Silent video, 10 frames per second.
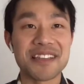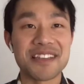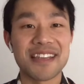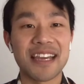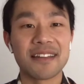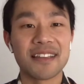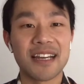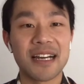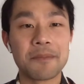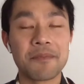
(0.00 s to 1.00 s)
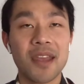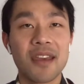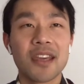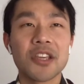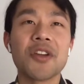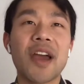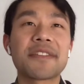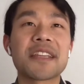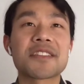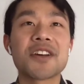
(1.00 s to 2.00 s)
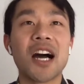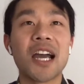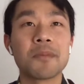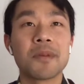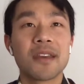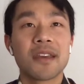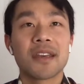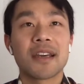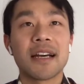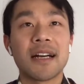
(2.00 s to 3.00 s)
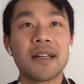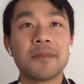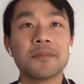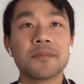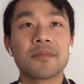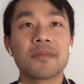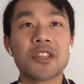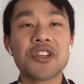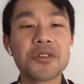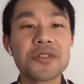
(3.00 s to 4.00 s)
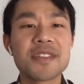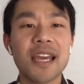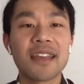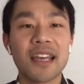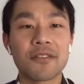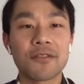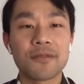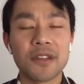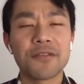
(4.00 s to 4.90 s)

business, and you know, at that time, you could say that